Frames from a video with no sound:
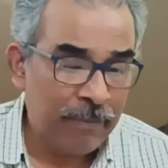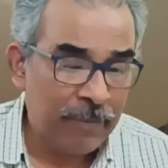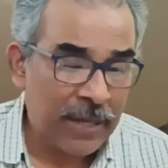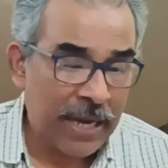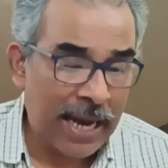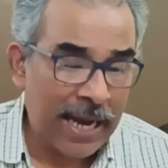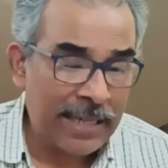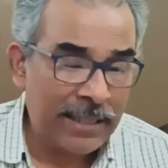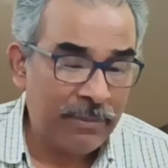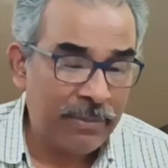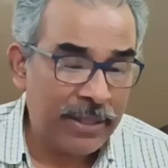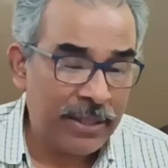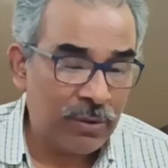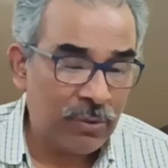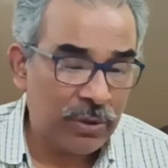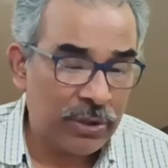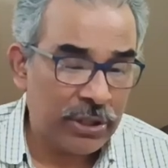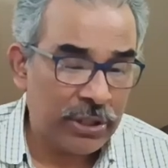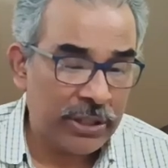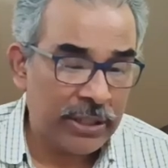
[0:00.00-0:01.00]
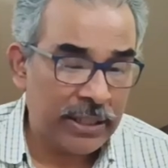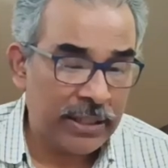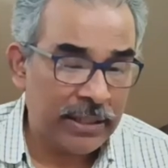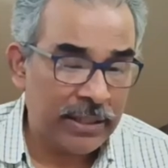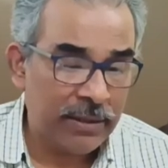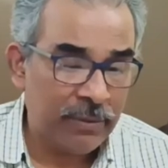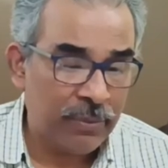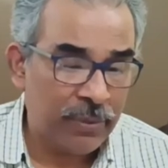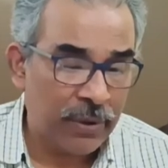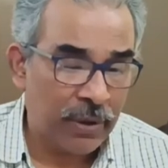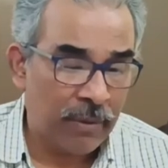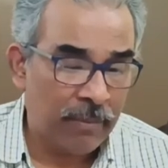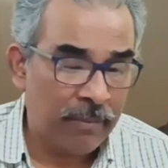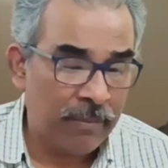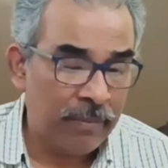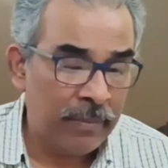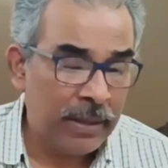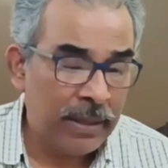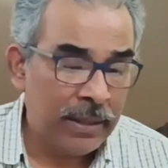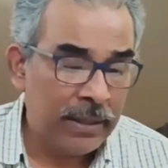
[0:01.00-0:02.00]
has been questioned
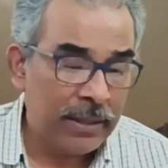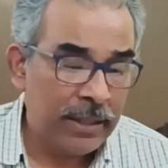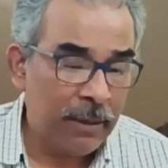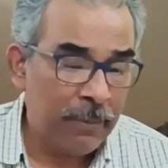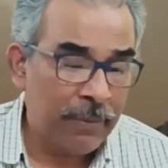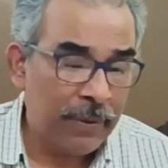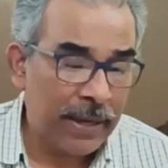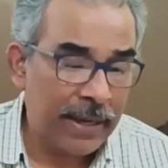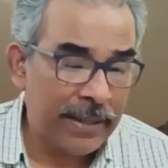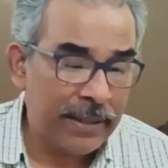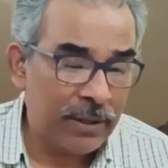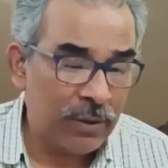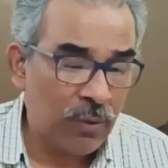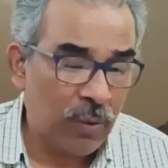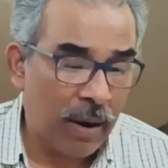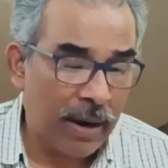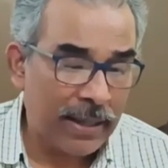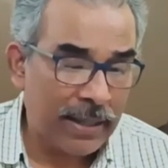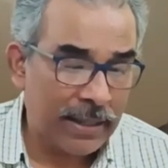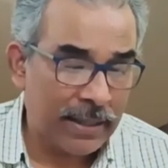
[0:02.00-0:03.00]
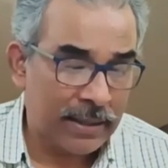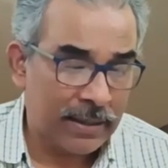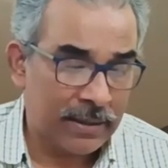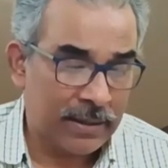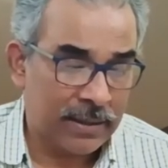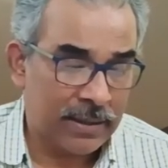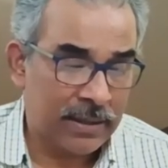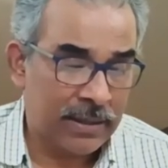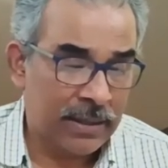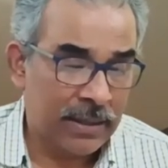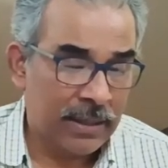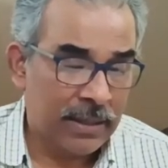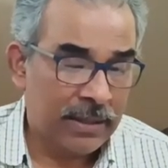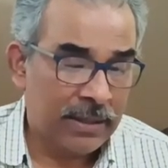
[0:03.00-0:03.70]
from different quarters.